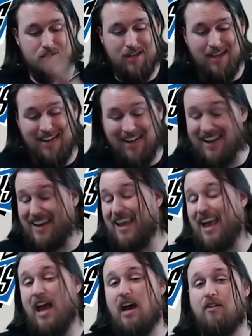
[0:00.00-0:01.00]
in any
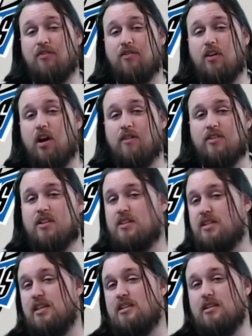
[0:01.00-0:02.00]
half of the
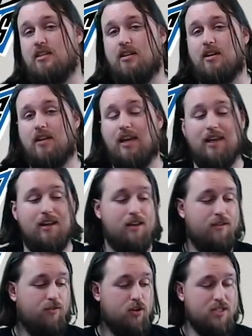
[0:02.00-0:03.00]
season. Like
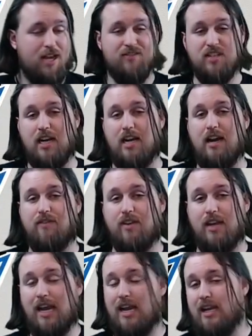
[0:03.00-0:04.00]
first half, second half,
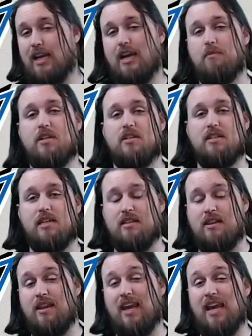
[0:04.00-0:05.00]
any game this
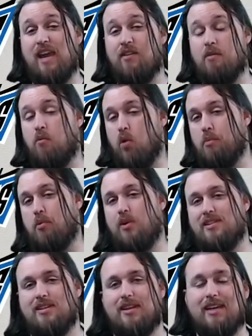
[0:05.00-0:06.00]
season, they gave up more
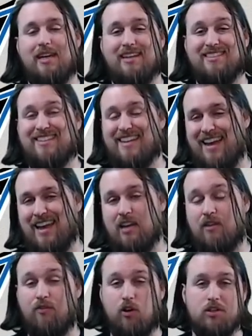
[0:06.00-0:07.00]
points to the Kings today in
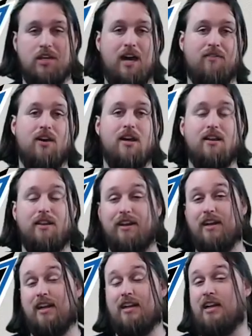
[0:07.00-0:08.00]
the first half than they
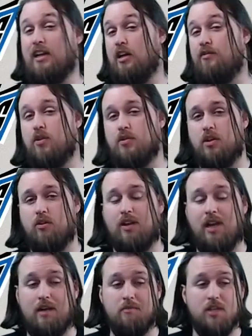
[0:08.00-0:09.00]
did in any of those other
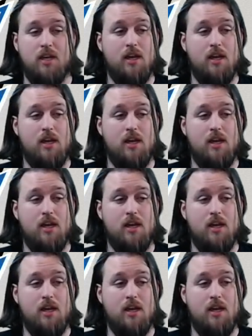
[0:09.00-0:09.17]
games.